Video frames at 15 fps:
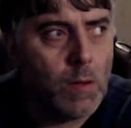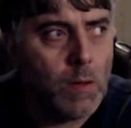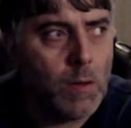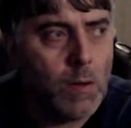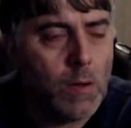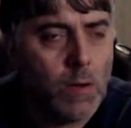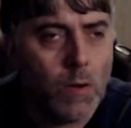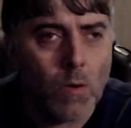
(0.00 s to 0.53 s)

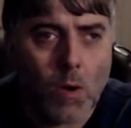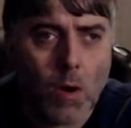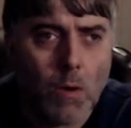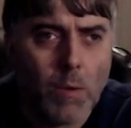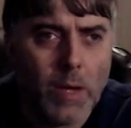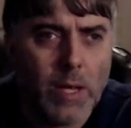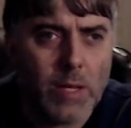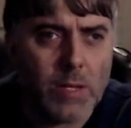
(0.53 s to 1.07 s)
you're
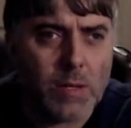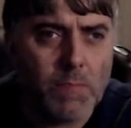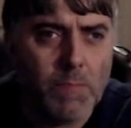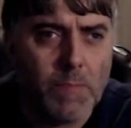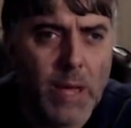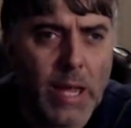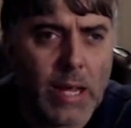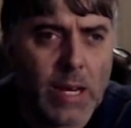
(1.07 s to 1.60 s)
always
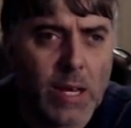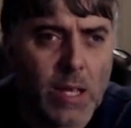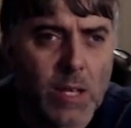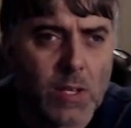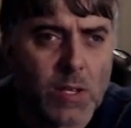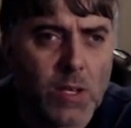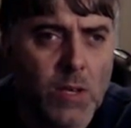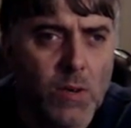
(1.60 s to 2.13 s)
making
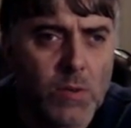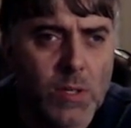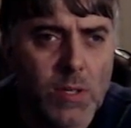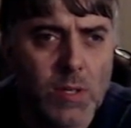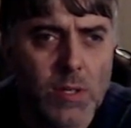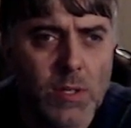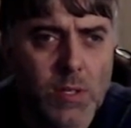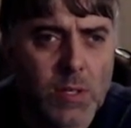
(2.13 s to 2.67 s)

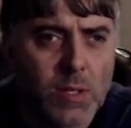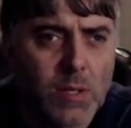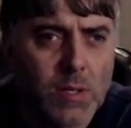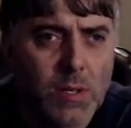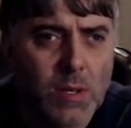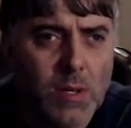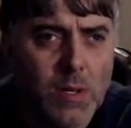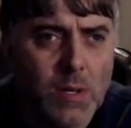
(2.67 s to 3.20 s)
excuses
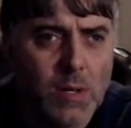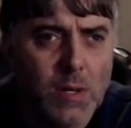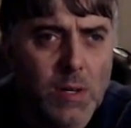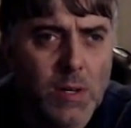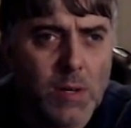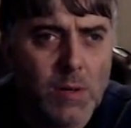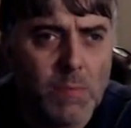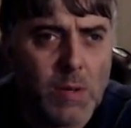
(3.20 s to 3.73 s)

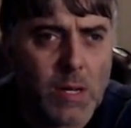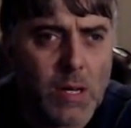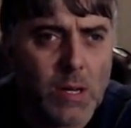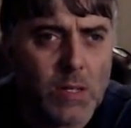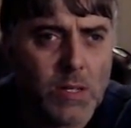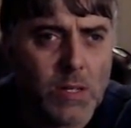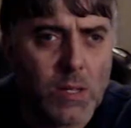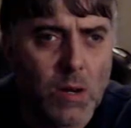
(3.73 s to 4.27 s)
because
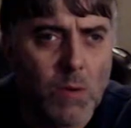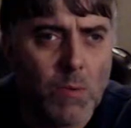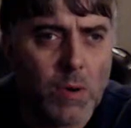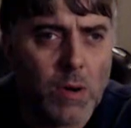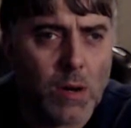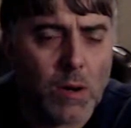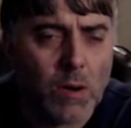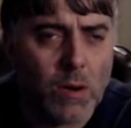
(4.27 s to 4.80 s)
you don't want to
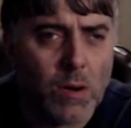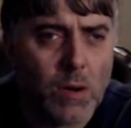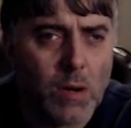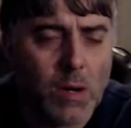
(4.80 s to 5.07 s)
learn,